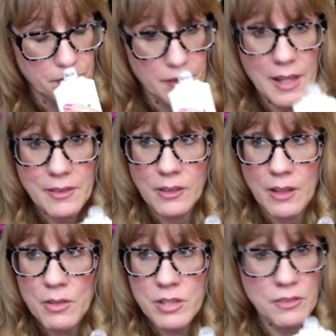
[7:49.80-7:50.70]
it, the
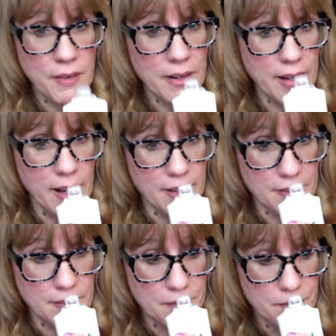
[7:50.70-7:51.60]
lotion's very
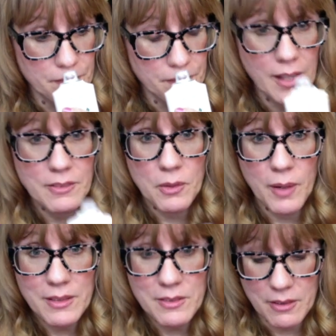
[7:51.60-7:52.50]
nice. It's
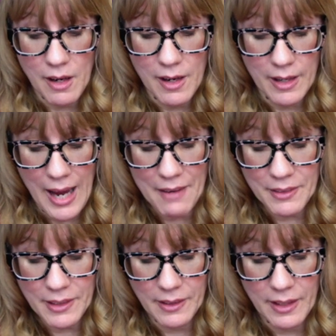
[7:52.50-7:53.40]
quite strong. I
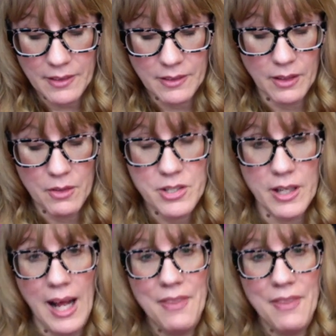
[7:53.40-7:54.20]
really like the lotion. I